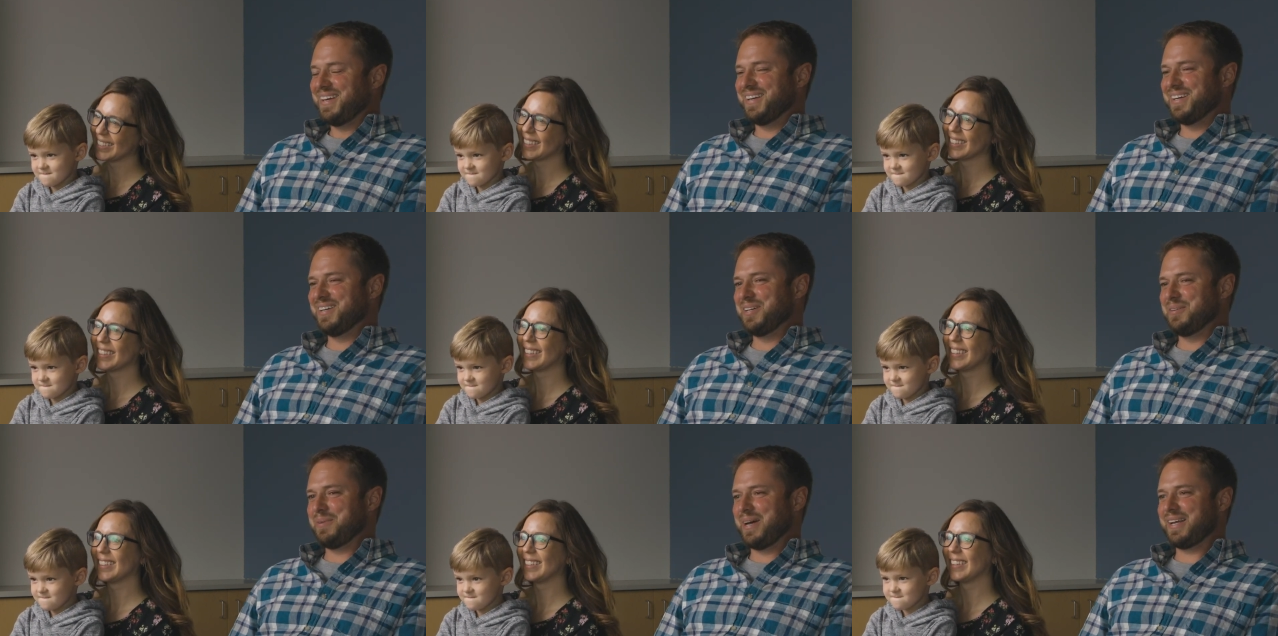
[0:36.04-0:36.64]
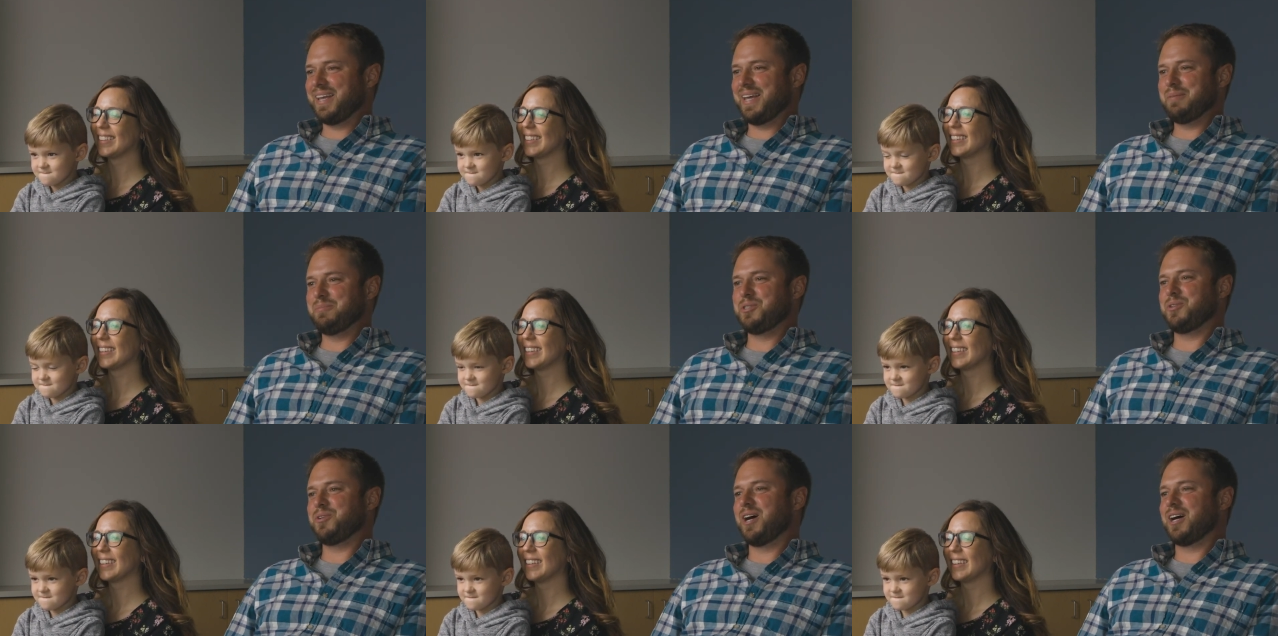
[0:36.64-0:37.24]
Speaker 1: Um, I came
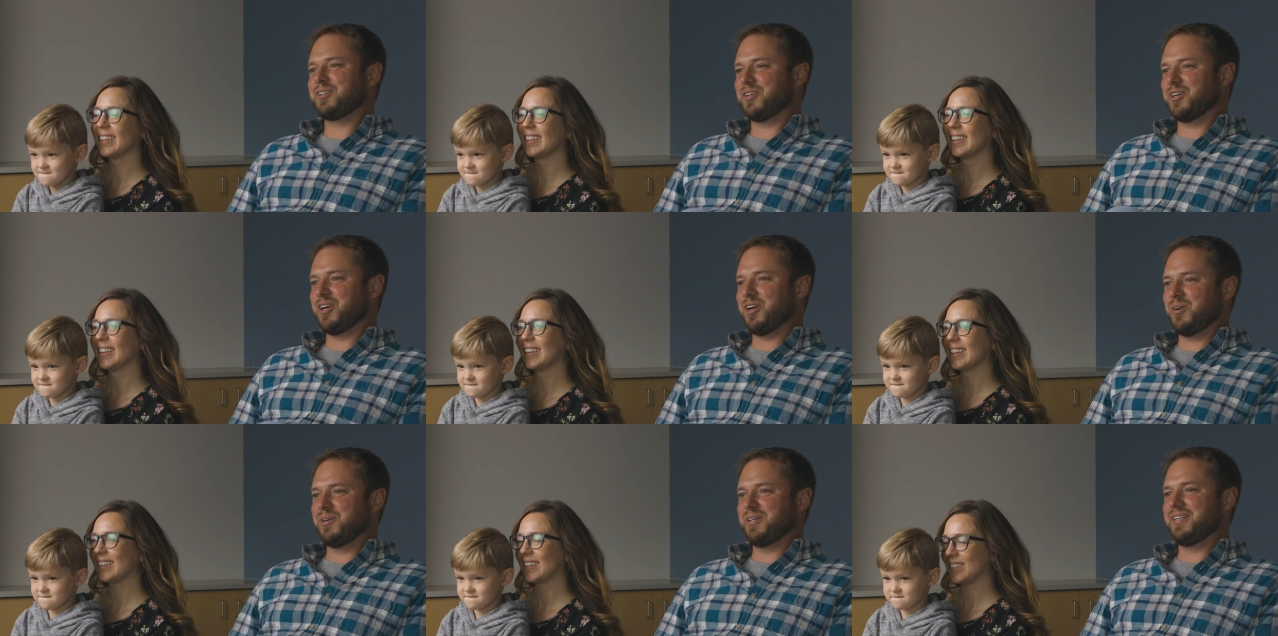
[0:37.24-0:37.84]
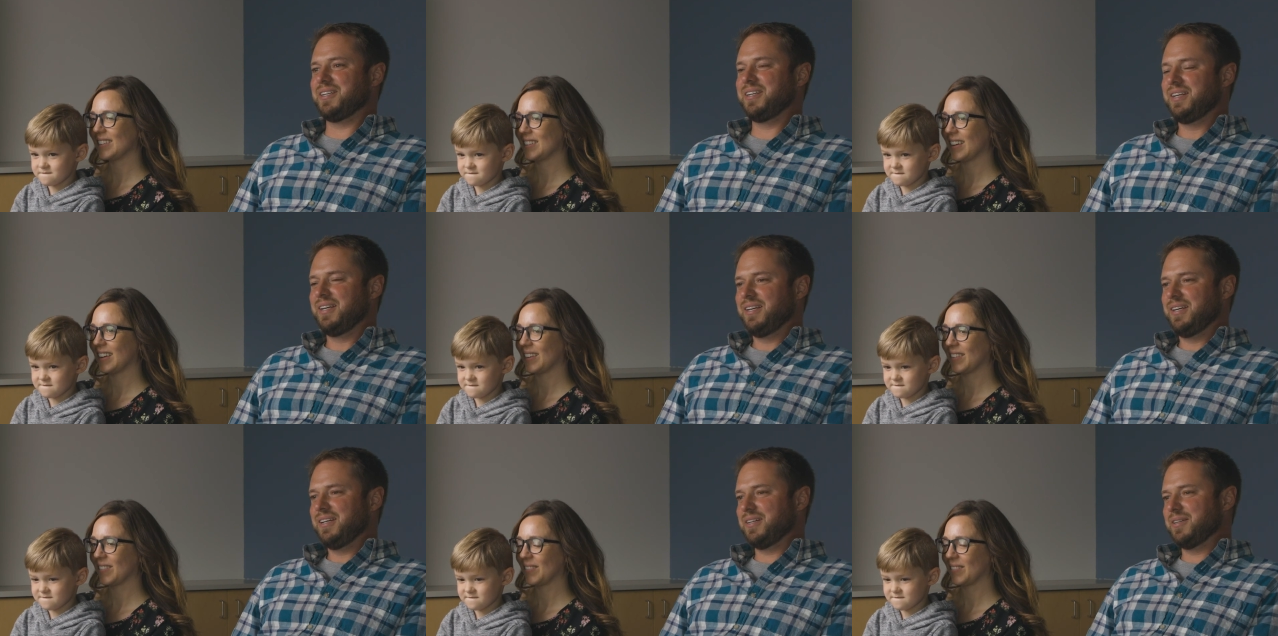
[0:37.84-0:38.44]
to Dr.
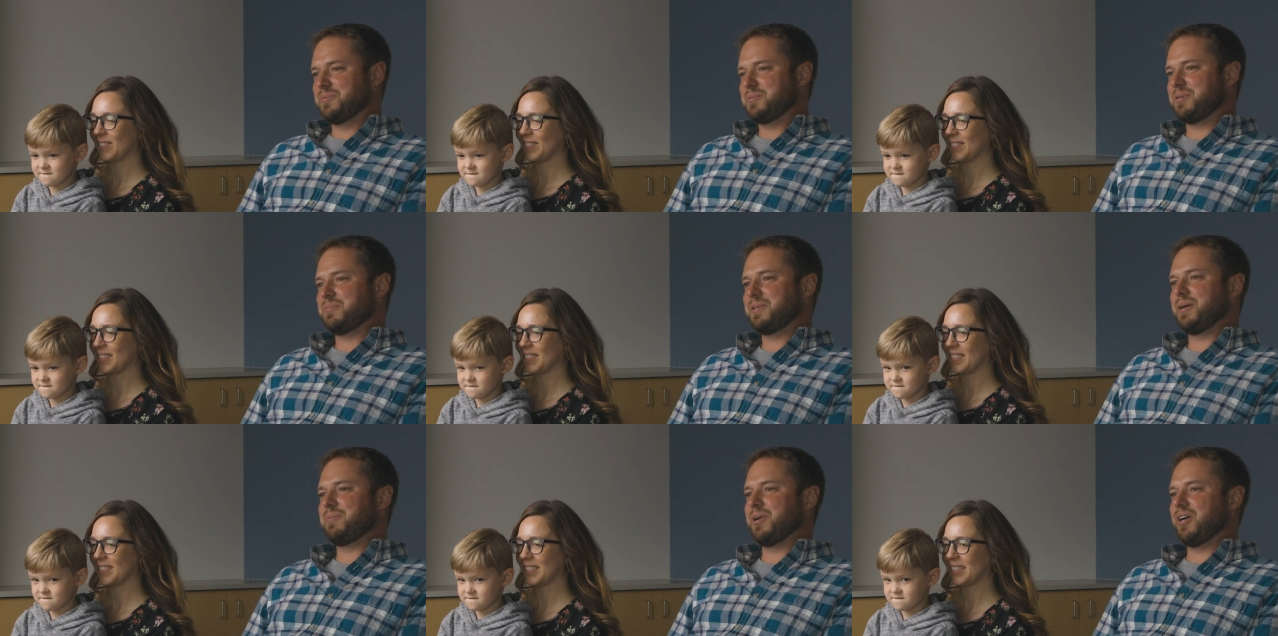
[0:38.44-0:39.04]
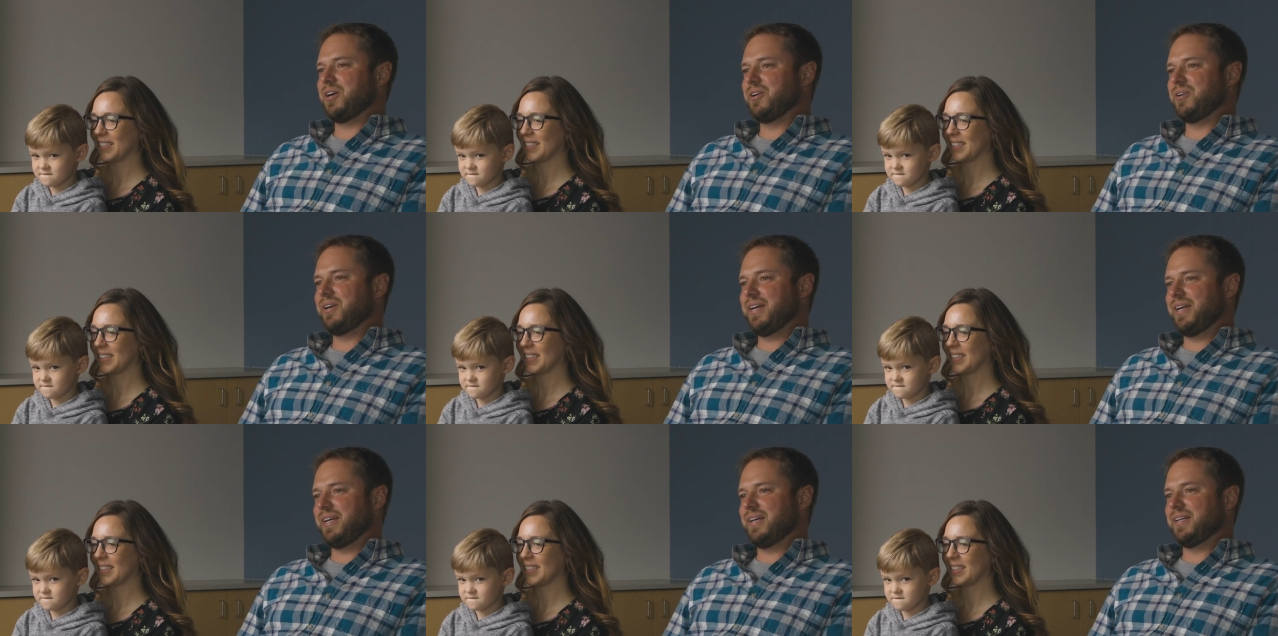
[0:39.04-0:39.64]
Cohen um, some time ago
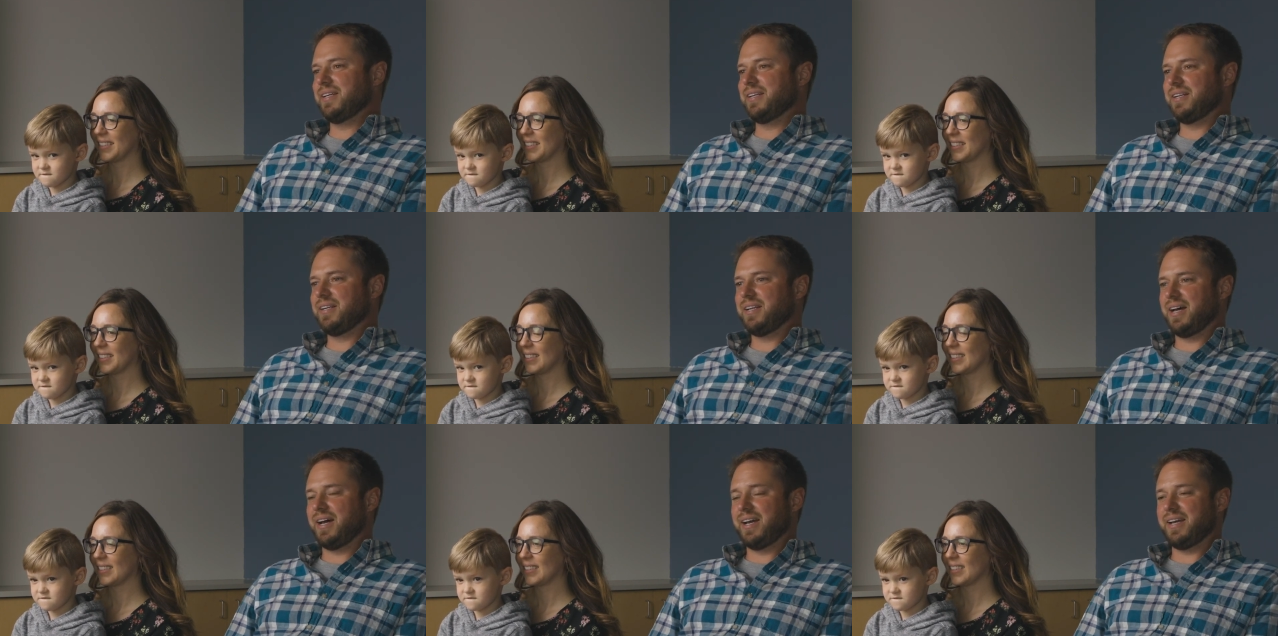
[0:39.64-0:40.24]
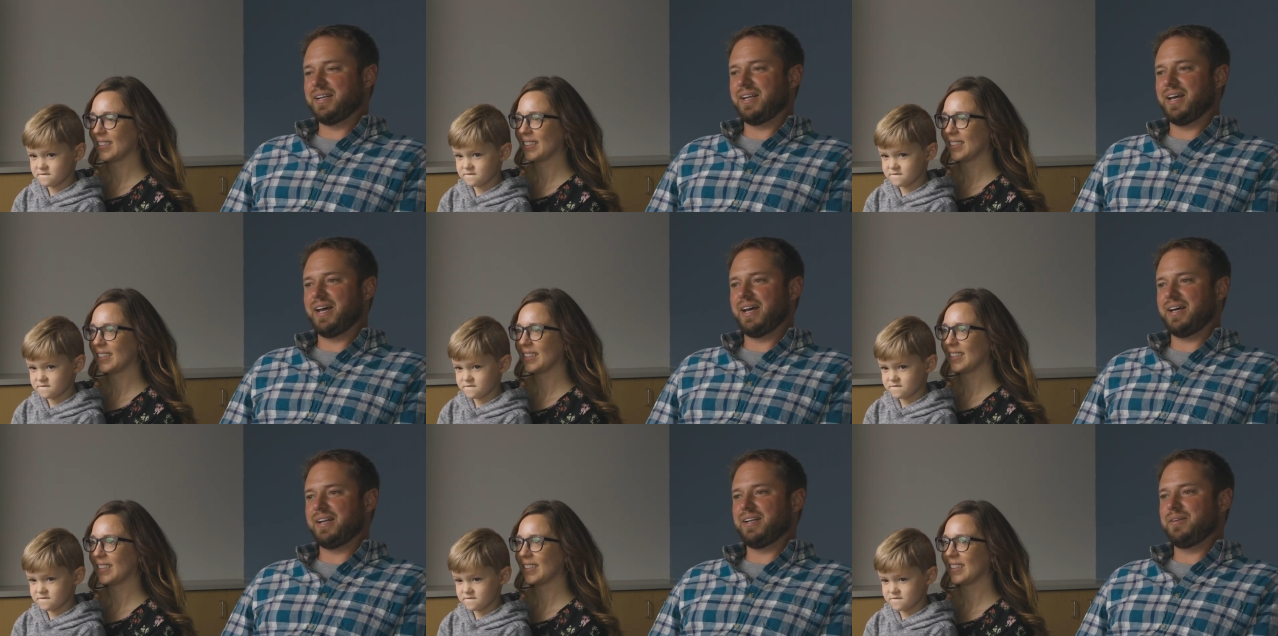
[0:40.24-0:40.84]
and I had
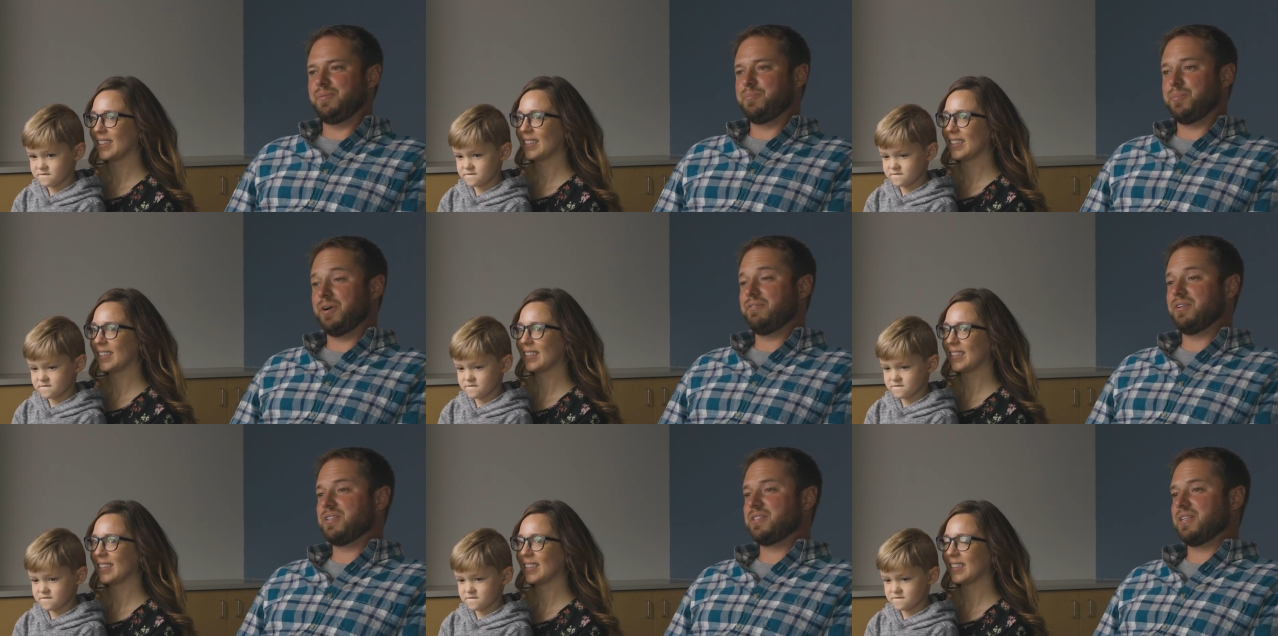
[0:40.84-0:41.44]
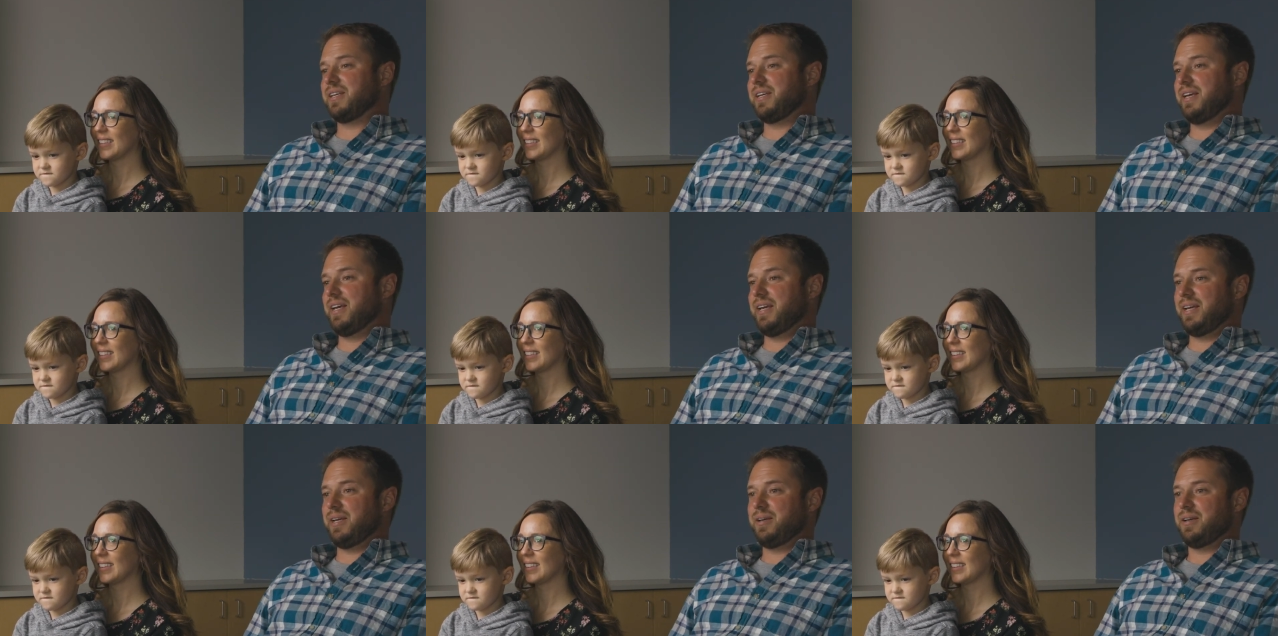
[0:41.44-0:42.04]
had previously
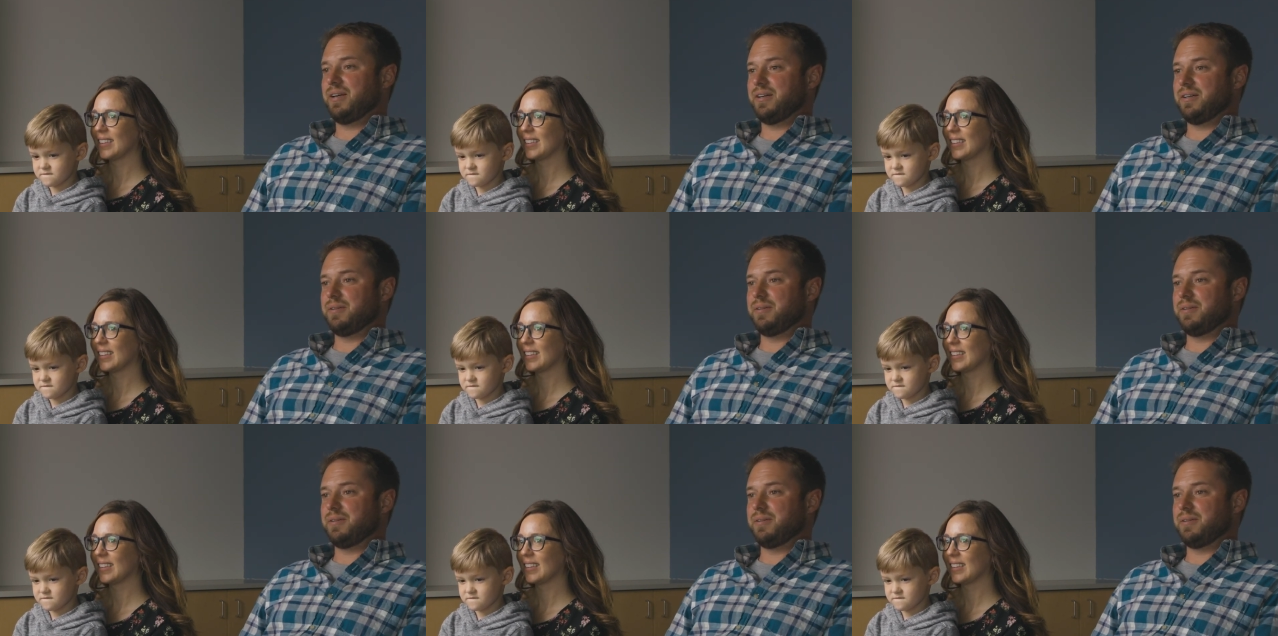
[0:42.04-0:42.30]
a,